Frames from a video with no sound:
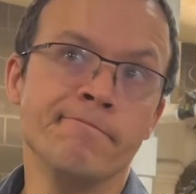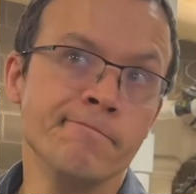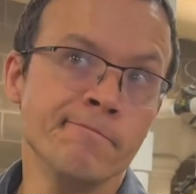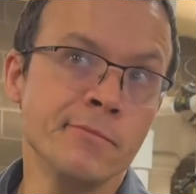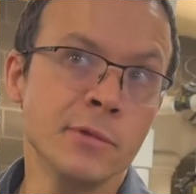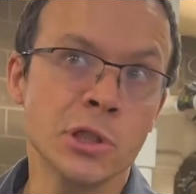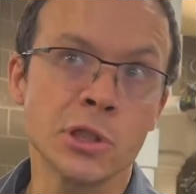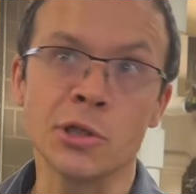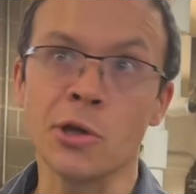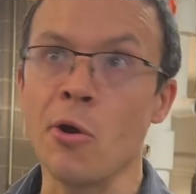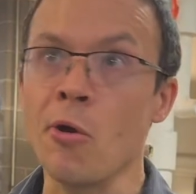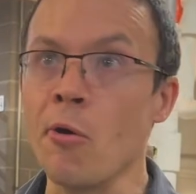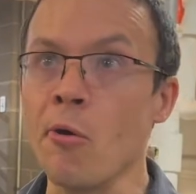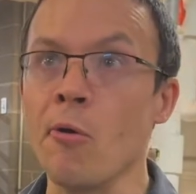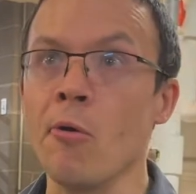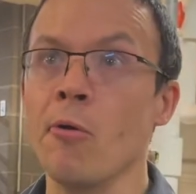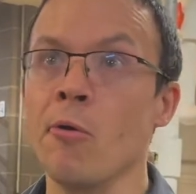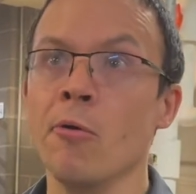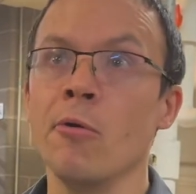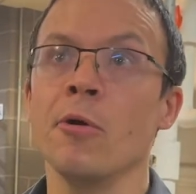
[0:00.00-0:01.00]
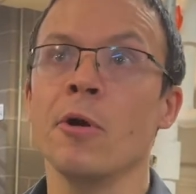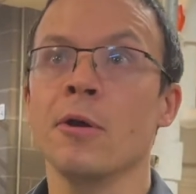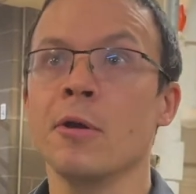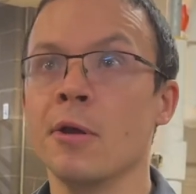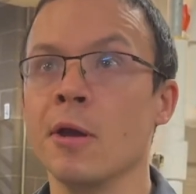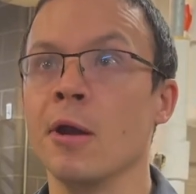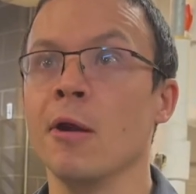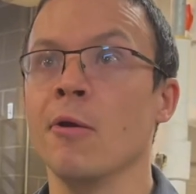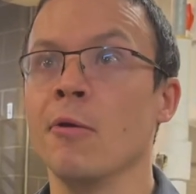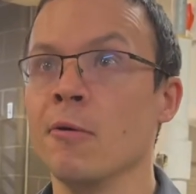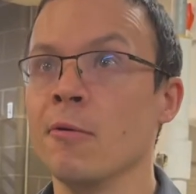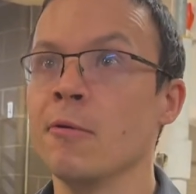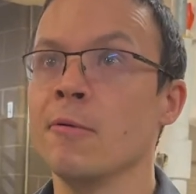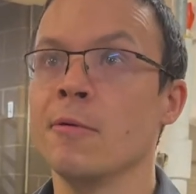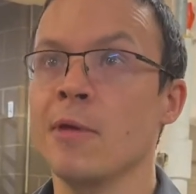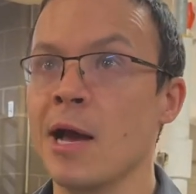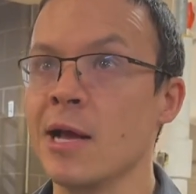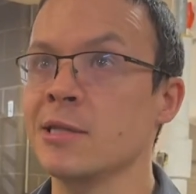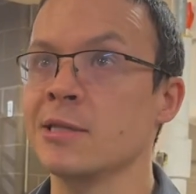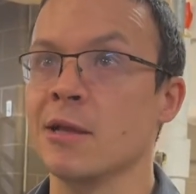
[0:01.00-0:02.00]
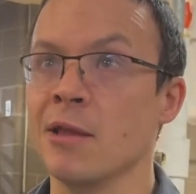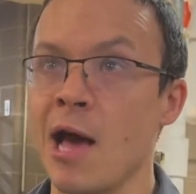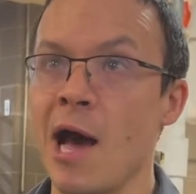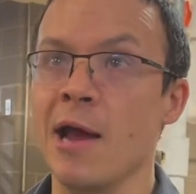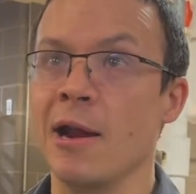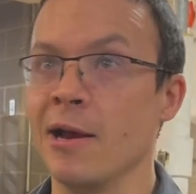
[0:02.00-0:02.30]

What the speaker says: So, you know, that's a lot of